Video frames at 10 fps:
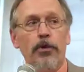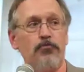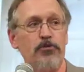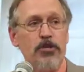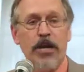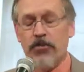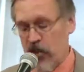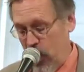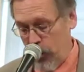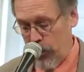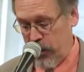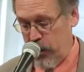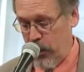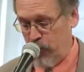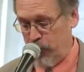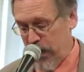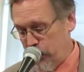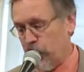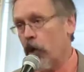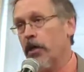which rejects hierarchy and
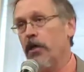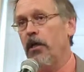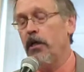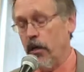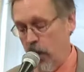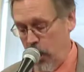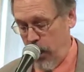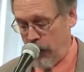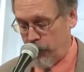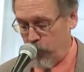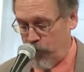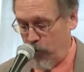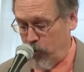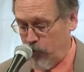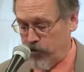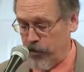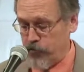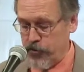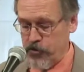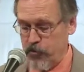patriarchy and
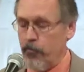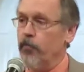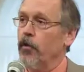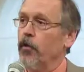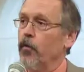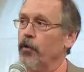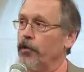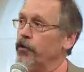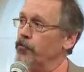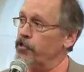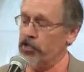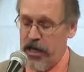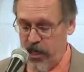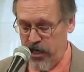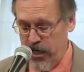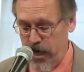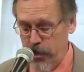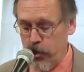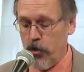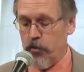anthropocentrism within Christianity
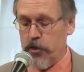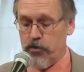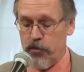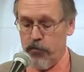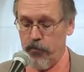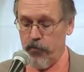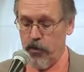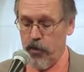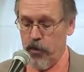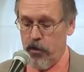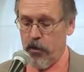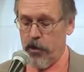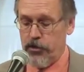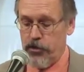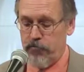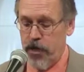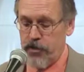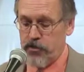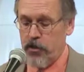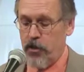and humanism. And she
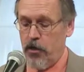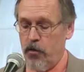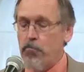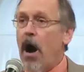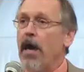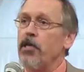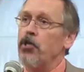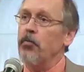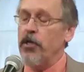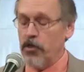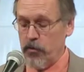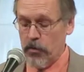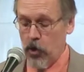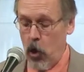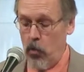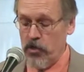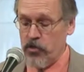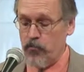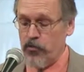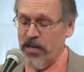writes, my humanism has
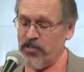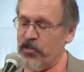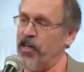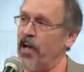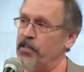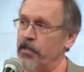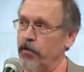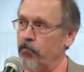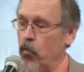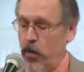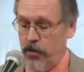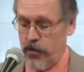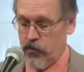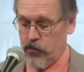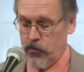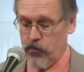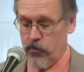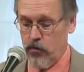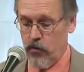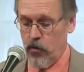always embraced the idea of oneness
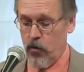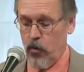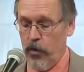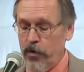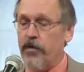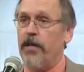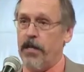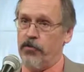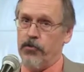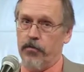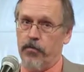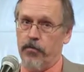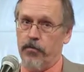with nature.